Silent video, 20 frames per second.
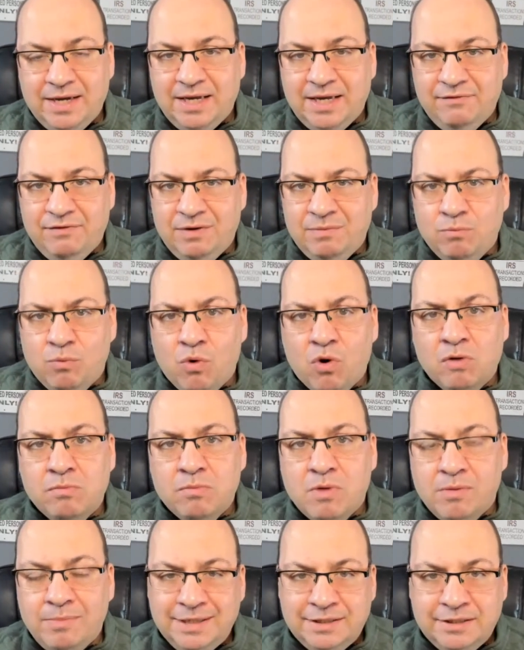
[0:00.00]
even more
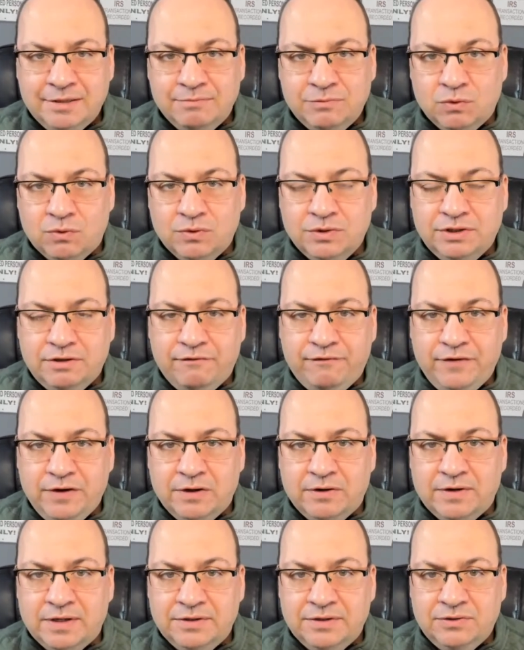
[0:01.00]
momentum towards the
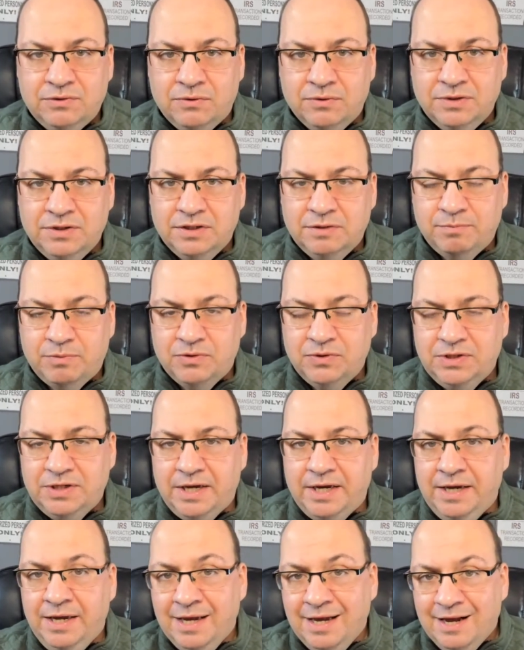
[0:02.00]
fairgrounds horses per
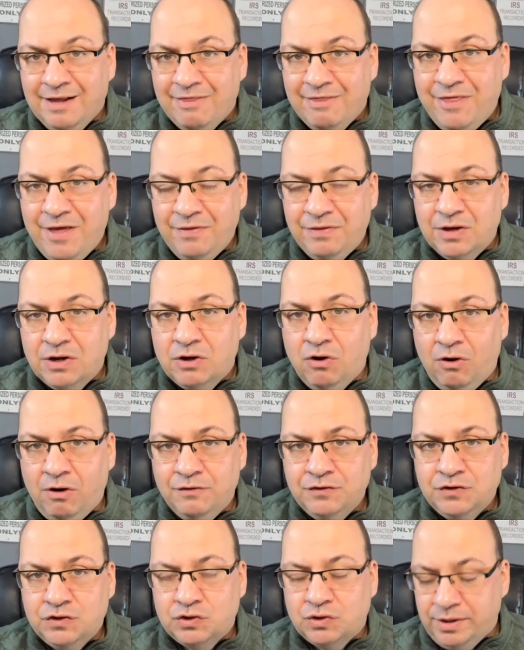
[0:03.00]
se than the
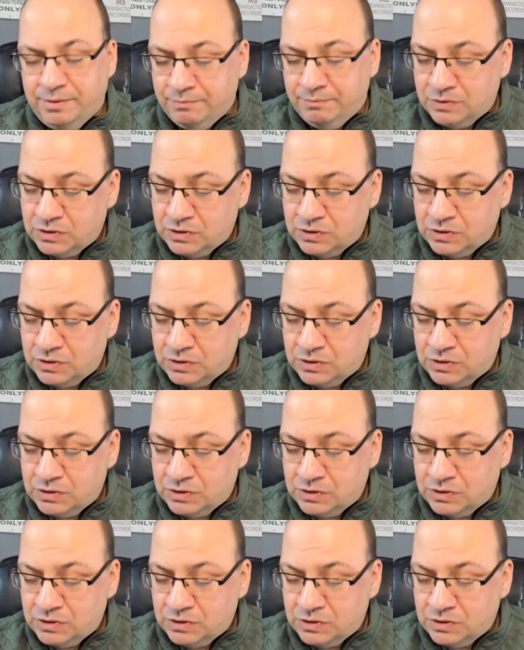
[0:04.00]
Gulfstream.